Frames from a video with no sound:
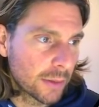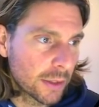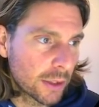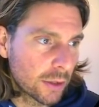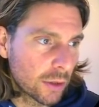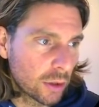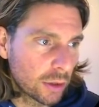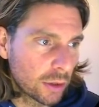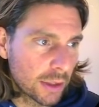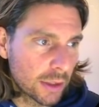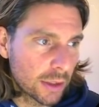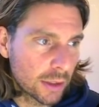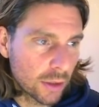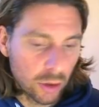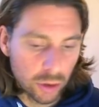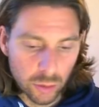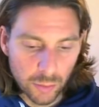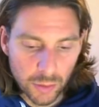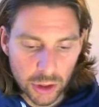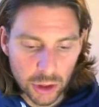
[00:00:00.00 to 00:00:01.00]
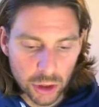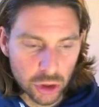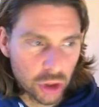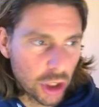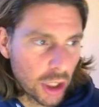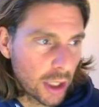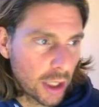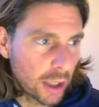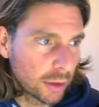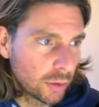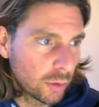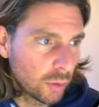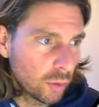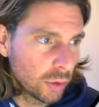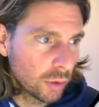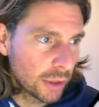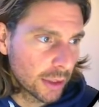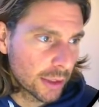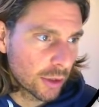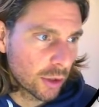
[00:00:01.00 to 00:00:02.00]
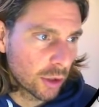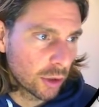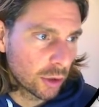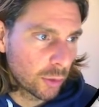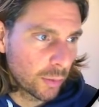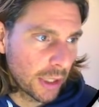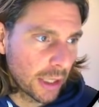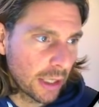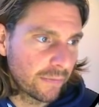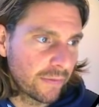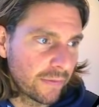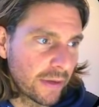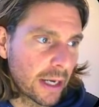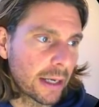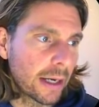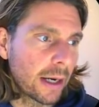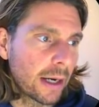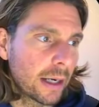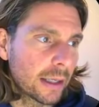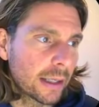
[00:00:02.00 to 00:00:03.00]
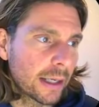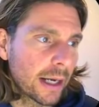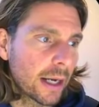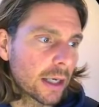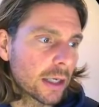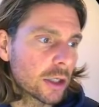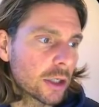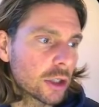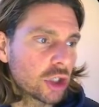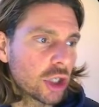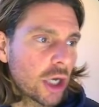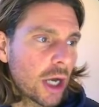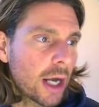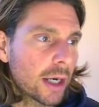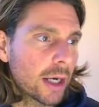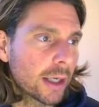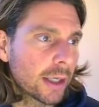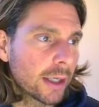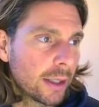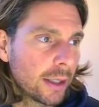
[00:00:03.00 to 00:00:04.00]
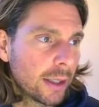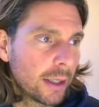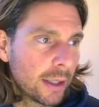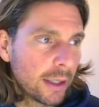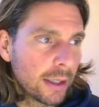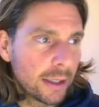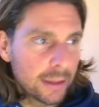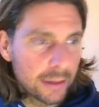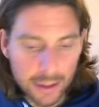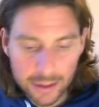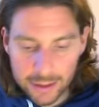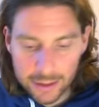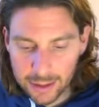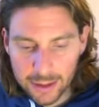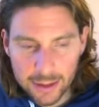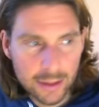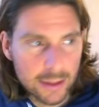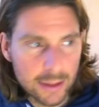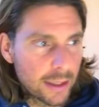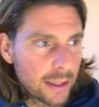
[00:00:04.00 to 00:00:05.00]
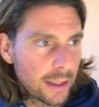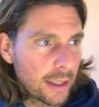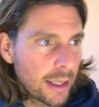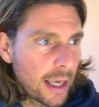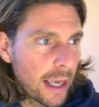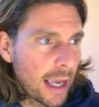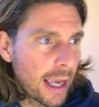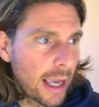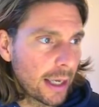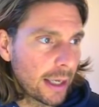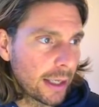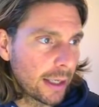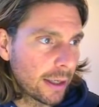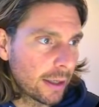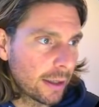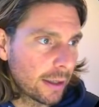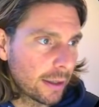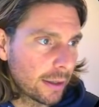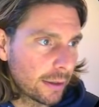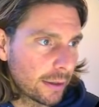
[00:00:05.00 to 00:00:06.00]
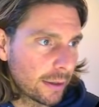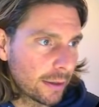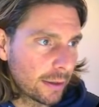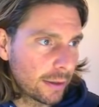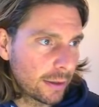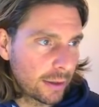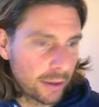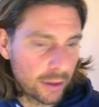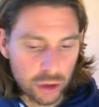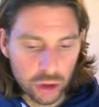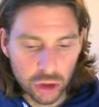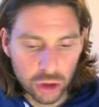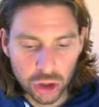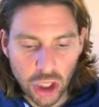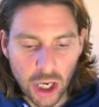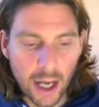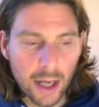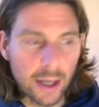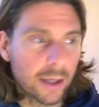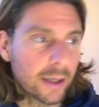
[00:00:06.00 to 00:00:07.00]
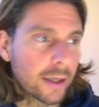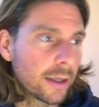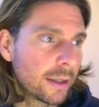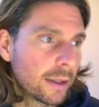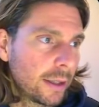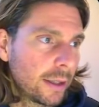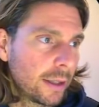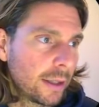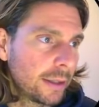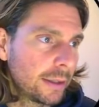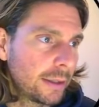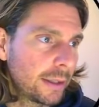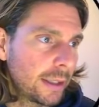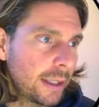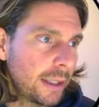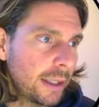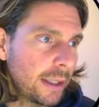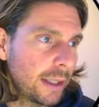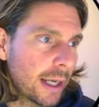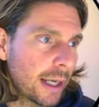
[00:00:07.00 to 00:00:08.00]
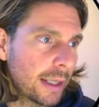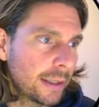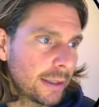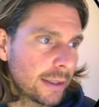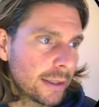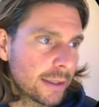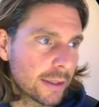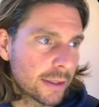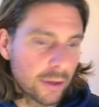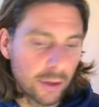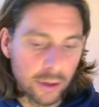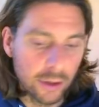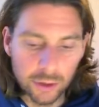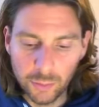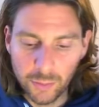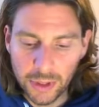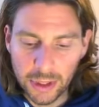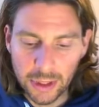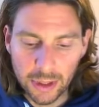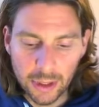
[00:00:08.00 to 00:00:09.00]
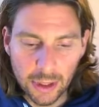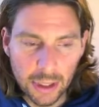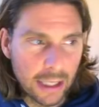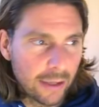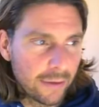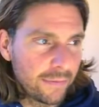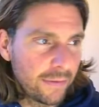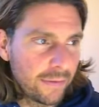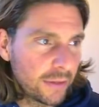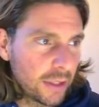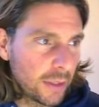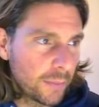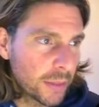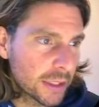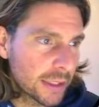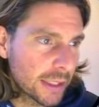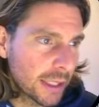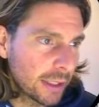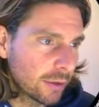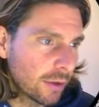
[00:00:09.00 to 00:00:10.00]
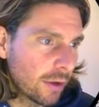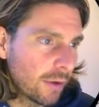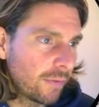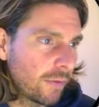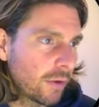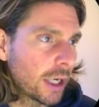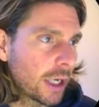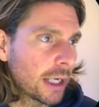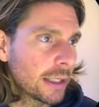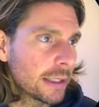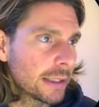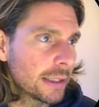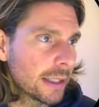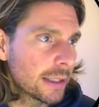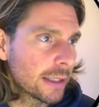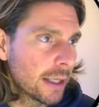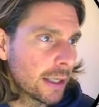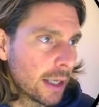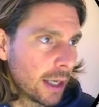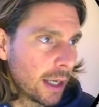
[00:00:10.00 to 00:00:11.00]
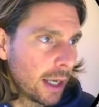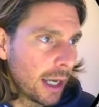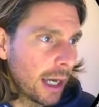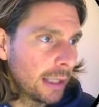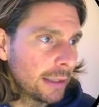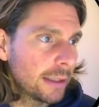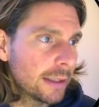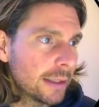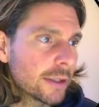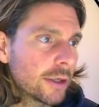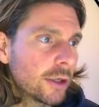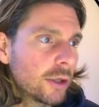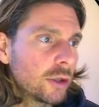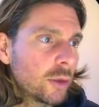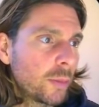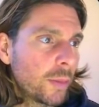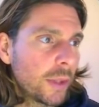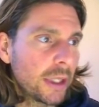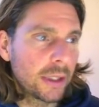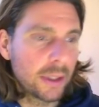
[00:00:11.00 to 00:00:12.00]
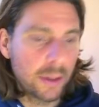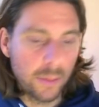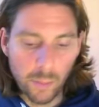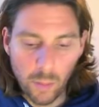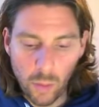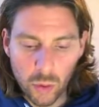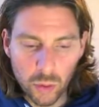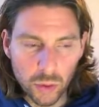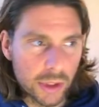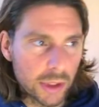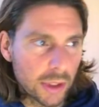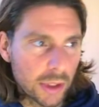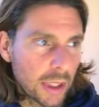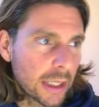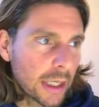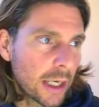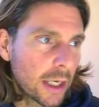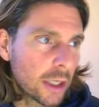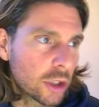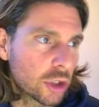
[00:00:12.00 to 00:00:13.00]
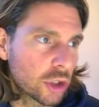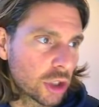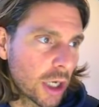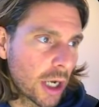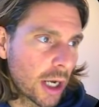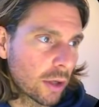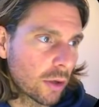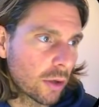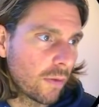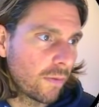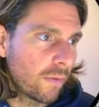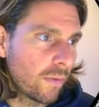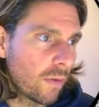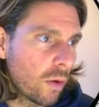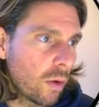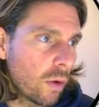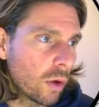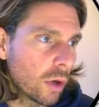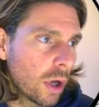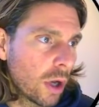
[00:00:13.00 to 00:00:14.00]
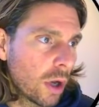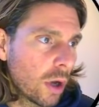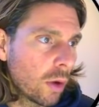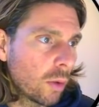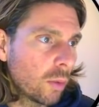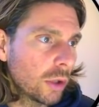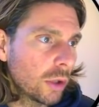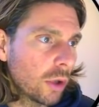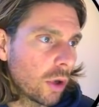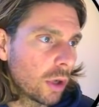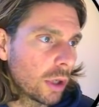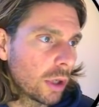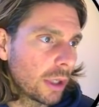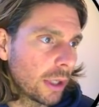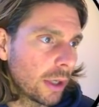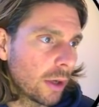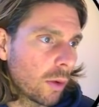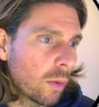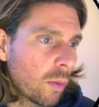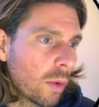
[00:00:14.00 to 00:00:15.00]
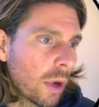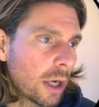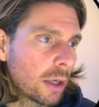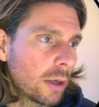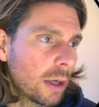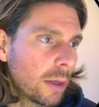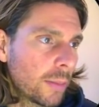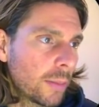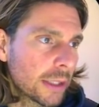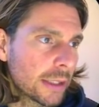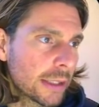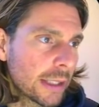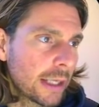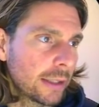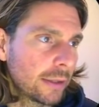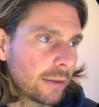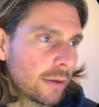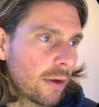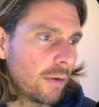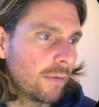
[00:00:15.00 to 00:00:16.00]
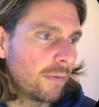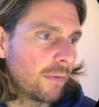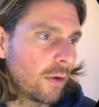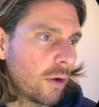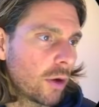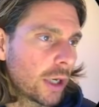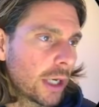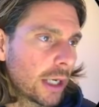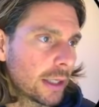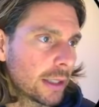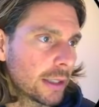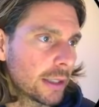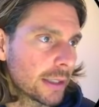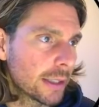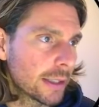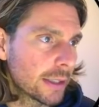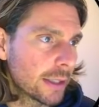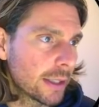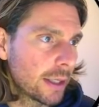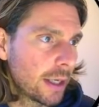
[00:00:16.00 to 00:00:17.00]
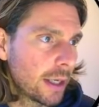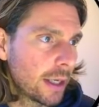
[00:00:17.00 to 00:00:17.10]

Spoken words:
So this is going to be shark 2, this is going to be a very rare shark, this is a shark 3, and this is going to be 50% of occurrences, and this is going to be the most rare shark of all with only 1% of occurrences.